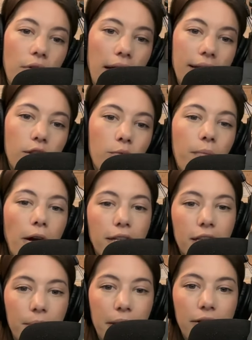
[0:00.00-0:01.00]
right? So
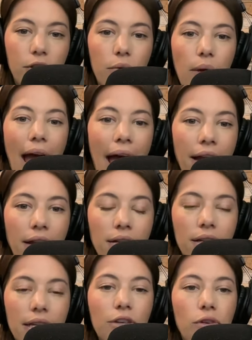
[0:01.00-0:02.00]
participants who
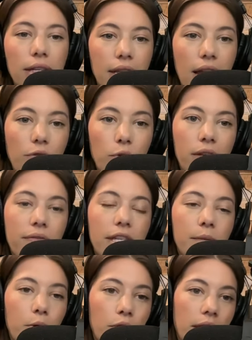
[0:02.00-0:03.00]
had increased levels of
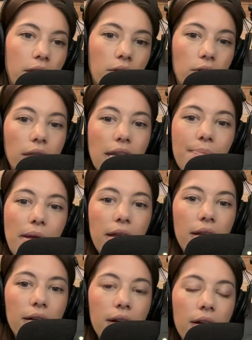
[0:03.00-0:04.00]
this particular
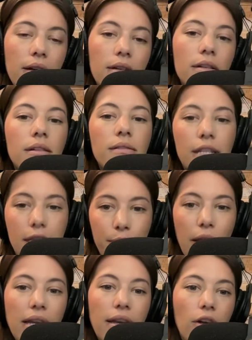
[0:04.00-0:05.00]
lipid
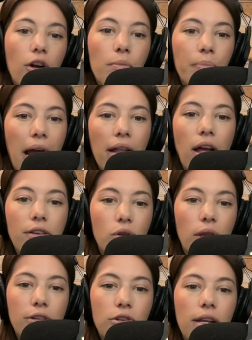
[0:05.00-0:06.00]
displayed younger
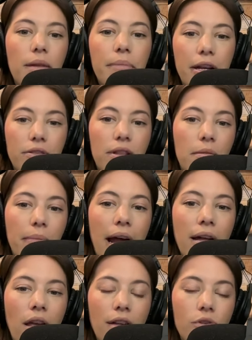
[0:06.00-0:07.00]
biological aging compared to their
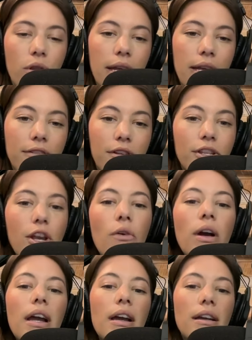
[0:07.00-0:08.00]
biological age.
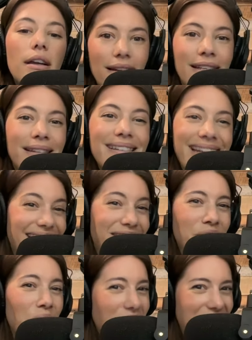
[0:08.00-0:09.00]
So it's, yeah,
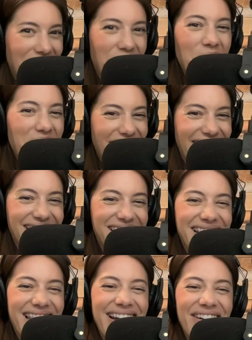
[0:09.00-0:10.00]
solely a
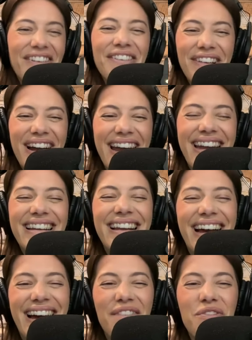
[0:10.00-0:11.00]
correlation though,
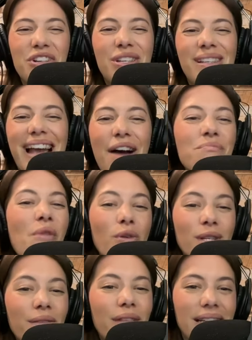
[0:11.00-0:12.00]
right? Which is how
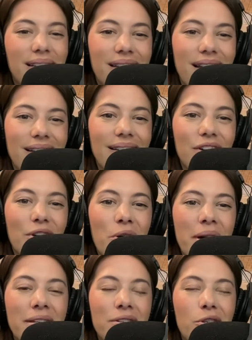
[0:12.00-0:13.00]
most of these studies are
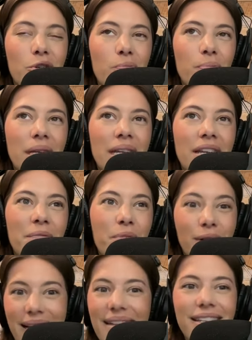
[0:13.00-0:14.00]
going to be
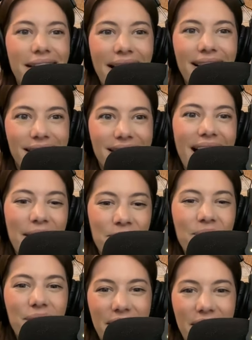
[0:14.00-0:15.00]
presented at this time.